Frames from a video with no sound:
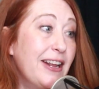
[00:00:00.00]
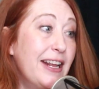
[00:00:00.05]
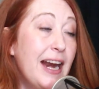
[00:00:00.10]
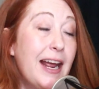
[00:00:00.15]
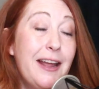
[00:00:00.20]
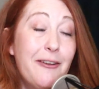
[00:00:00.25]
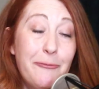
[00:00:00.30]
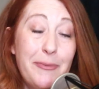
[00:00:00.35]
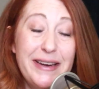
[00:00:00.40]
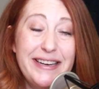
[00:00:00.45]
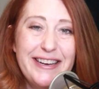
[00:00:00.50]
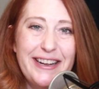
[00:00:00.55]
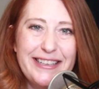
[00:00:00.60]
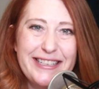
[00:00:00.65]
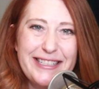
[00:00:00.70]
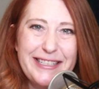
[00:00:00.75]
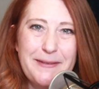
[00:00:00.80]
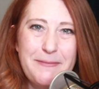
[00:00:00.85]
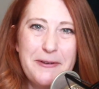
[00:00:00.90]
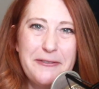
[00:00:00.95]
And I have been to
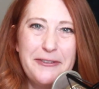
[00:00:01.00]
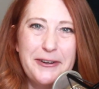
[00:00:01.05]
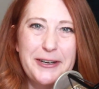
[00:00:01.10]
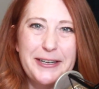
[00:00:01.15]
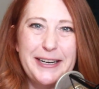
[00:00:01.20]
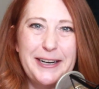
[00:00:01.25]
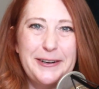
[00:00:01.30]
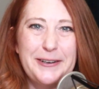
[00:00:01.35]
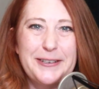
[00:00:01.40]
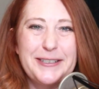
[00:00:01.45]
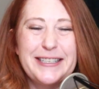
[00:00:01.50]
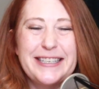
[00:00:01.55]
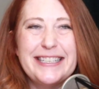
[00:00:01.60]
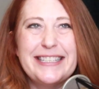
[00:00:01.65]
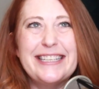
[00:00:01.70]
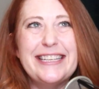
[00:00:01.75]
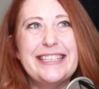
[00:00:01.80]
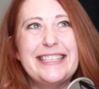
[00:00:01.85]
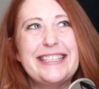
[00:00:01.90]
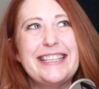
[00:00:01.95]
some of her dinners
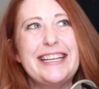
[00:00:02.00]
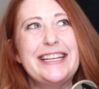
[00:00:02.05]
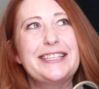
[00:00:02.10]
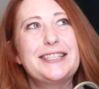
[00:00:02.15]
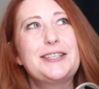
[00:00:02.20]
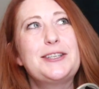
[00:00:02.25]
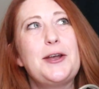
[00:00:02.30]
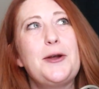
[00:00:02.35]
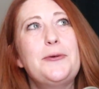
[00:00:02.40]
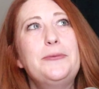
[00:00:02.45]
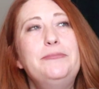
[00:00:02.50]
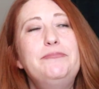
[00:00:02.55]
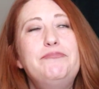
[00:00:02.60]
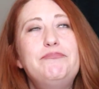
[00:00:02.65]
since then. So